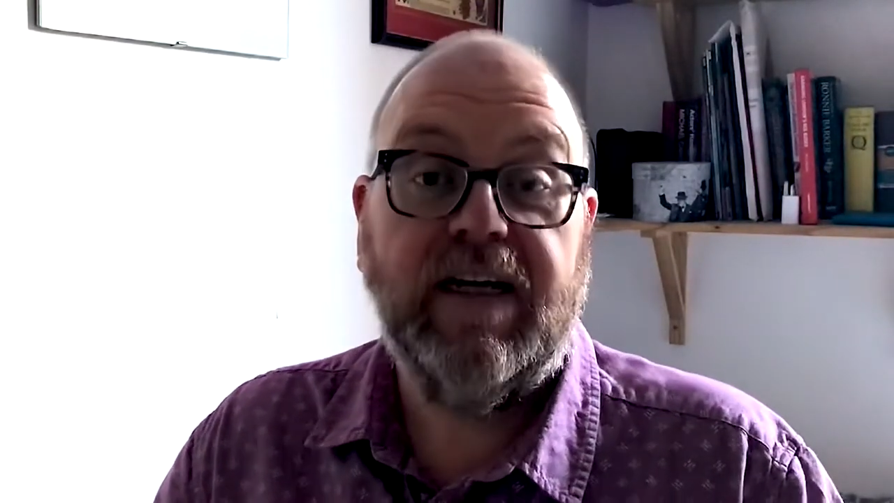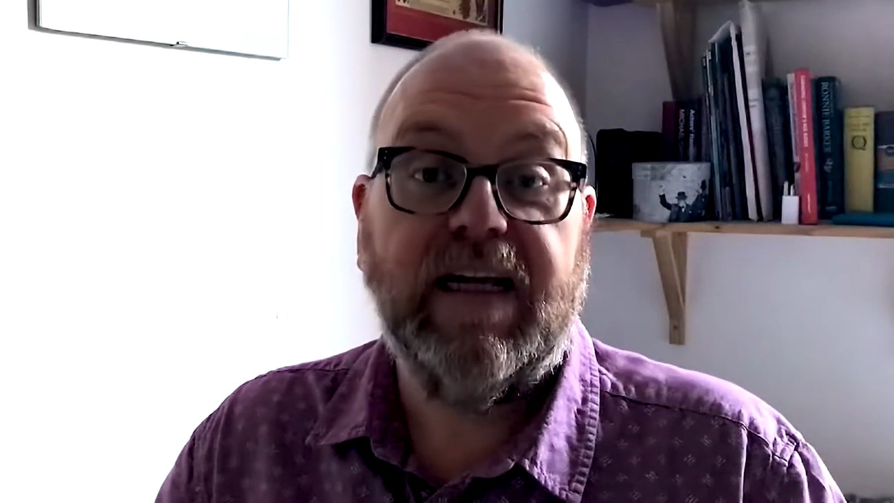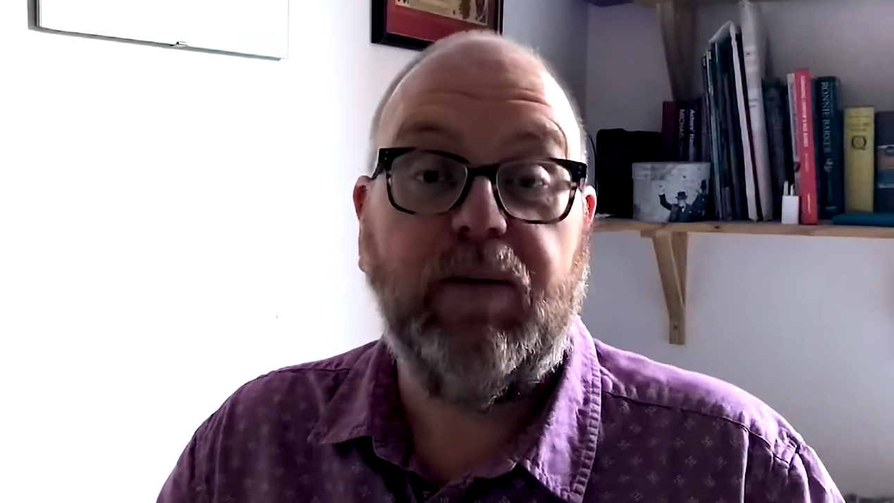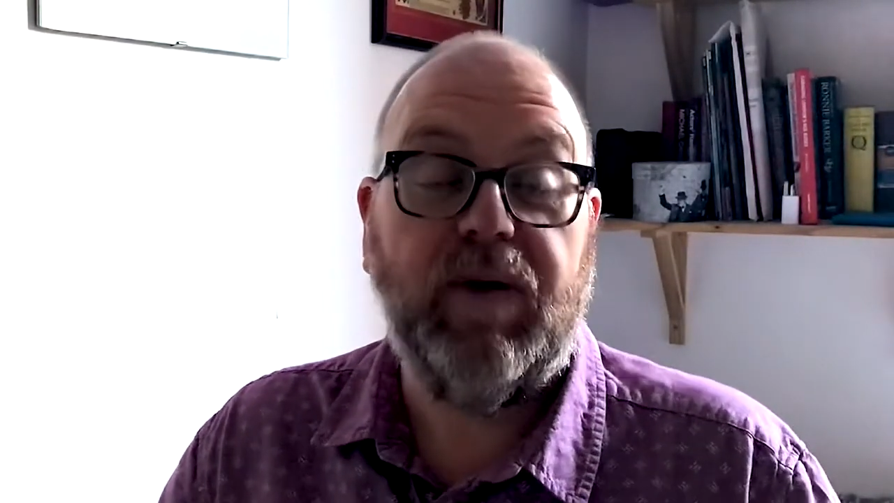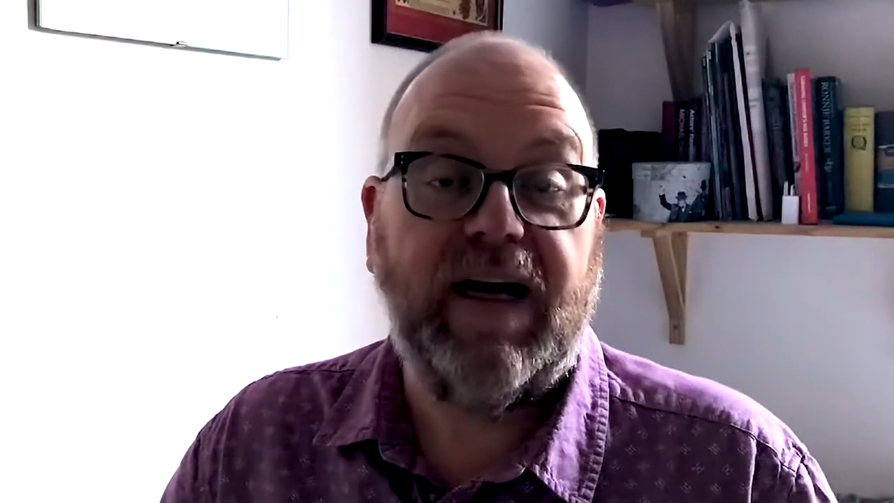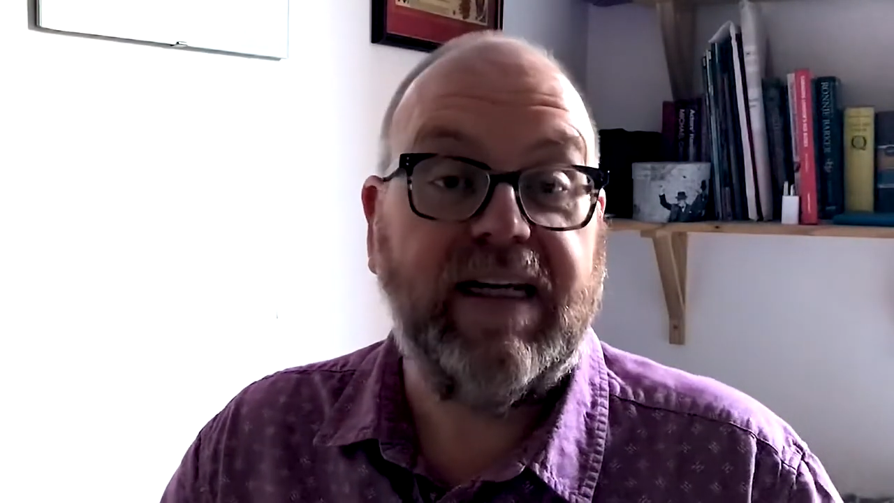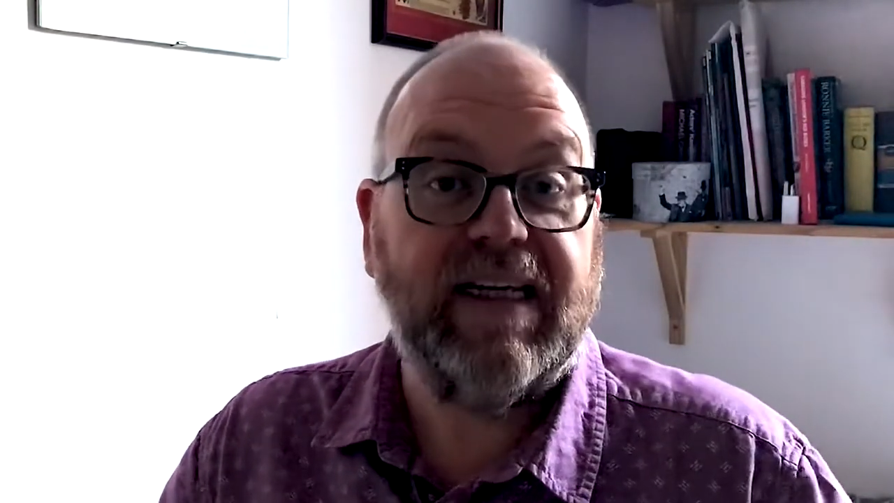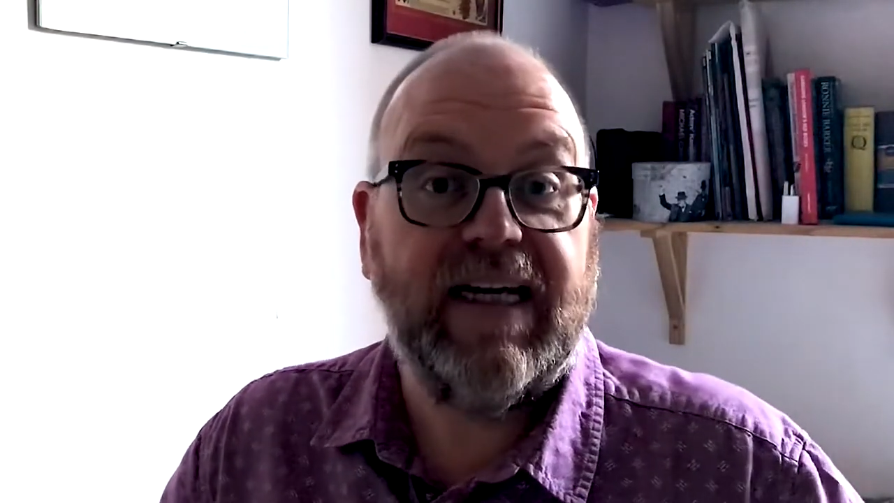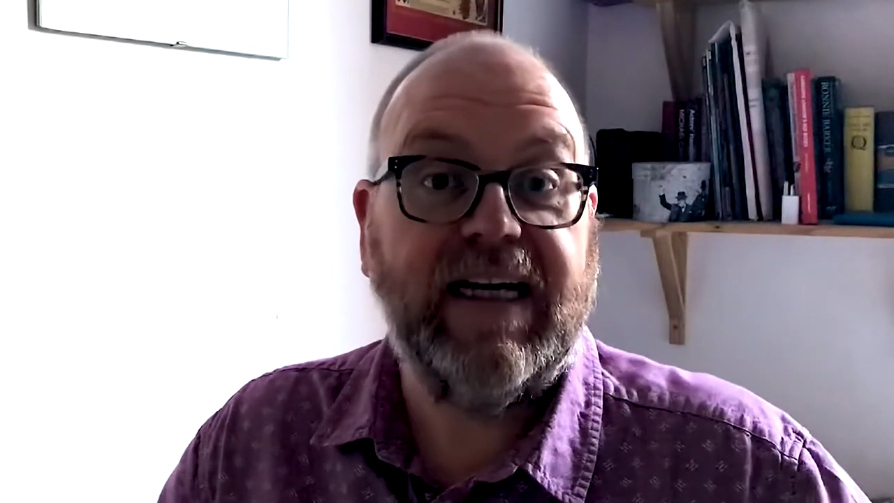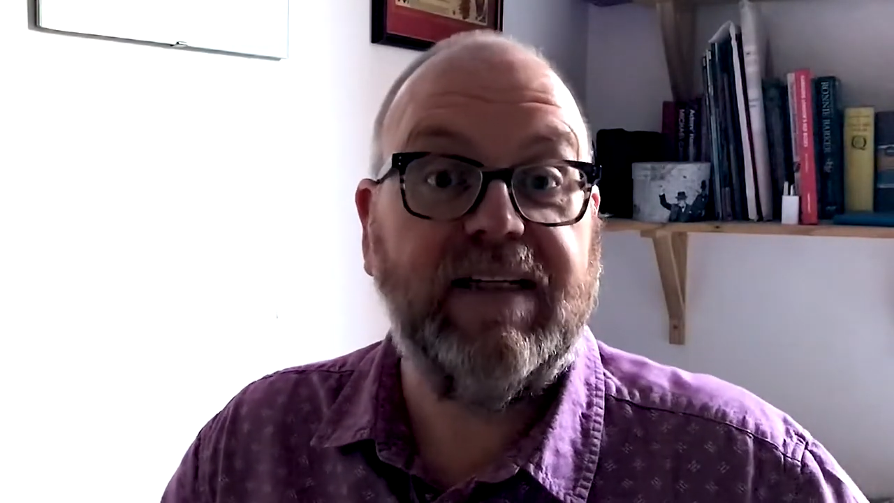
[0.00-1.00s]
They played
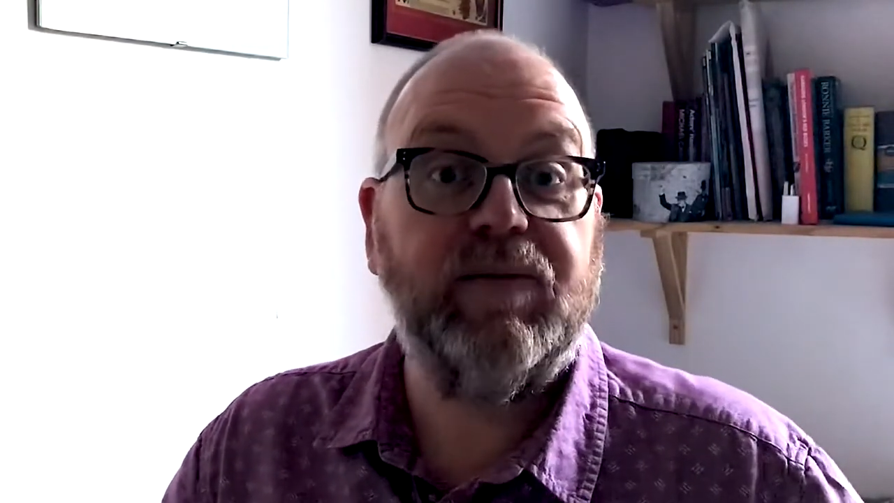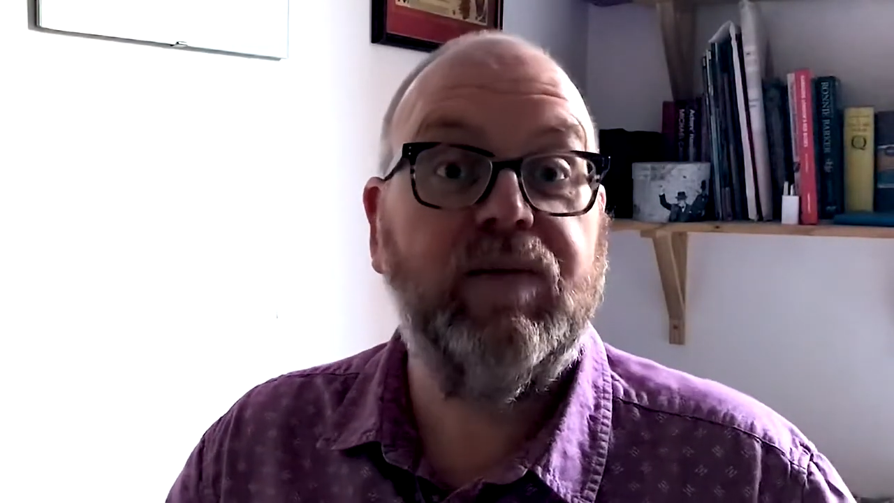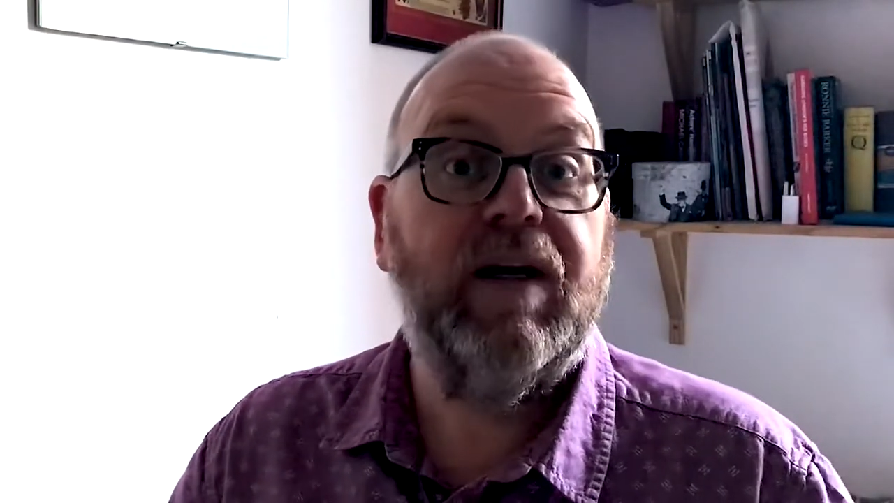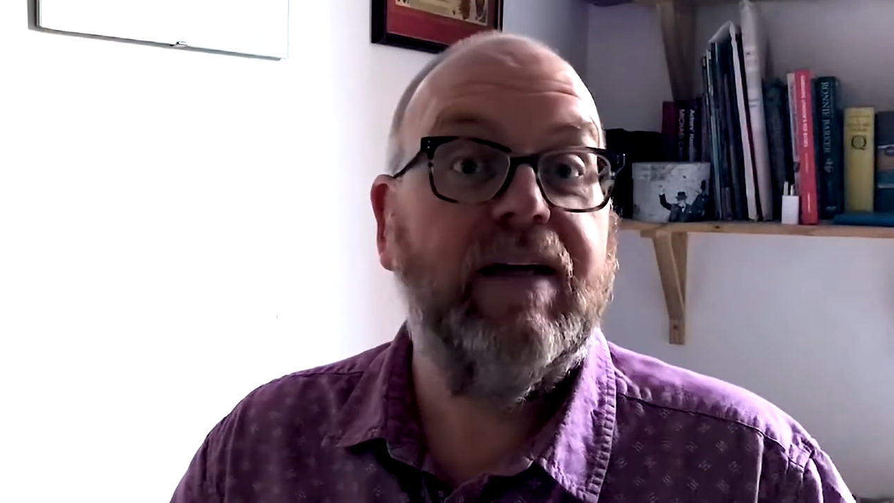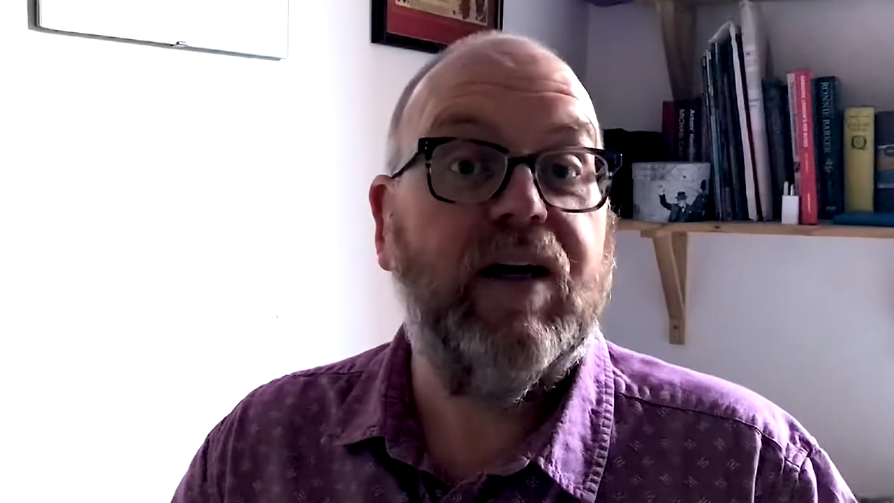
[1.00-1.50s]
at Leyton.